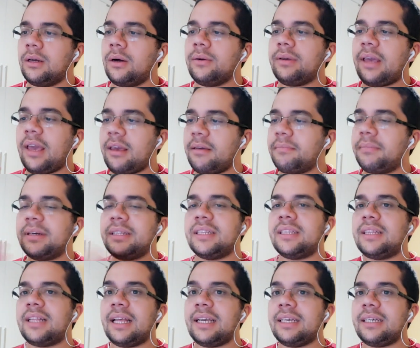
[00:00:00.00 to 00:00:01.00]
Okay,
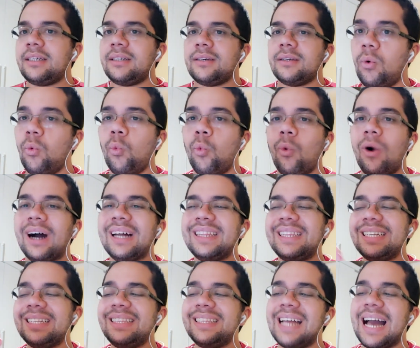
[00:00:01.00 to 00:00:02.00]
but like, what
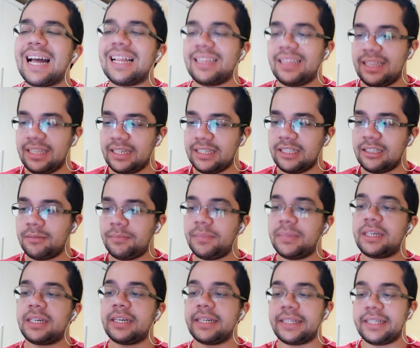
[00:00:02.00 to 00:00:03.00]
did that do?
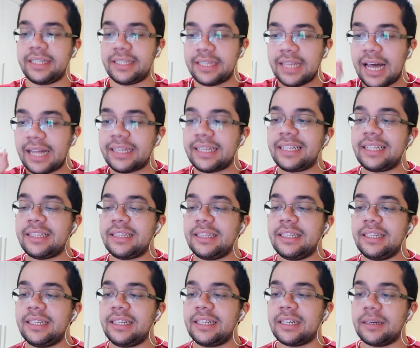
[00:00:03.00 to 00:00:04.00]
Because the dad
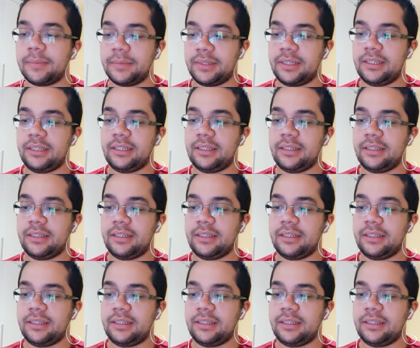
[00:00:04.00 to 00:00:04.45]
did something.